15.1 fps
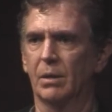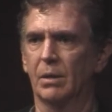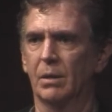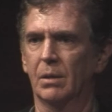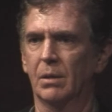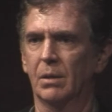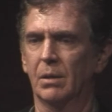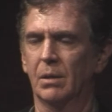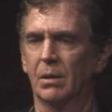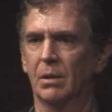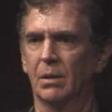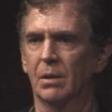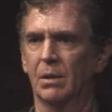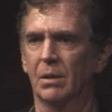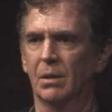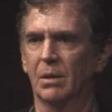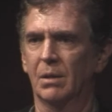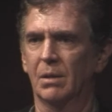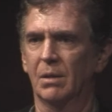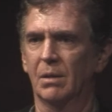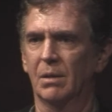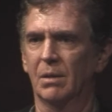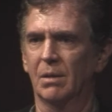
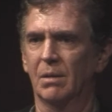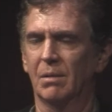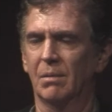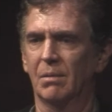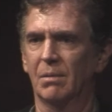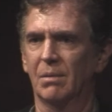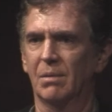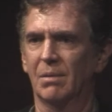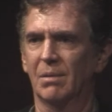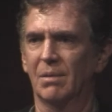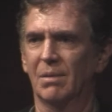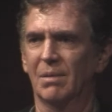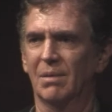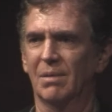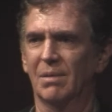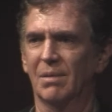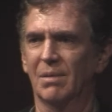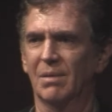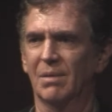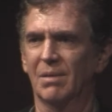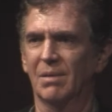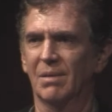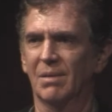
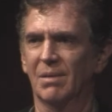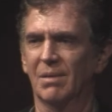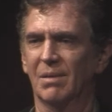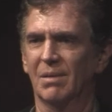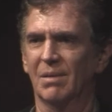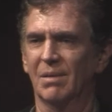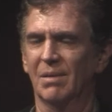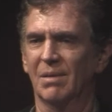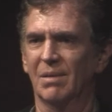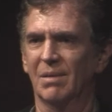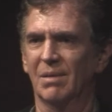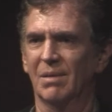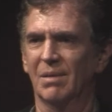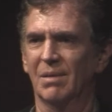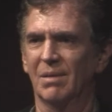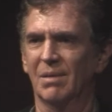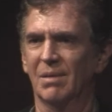No one is speaking in this clip.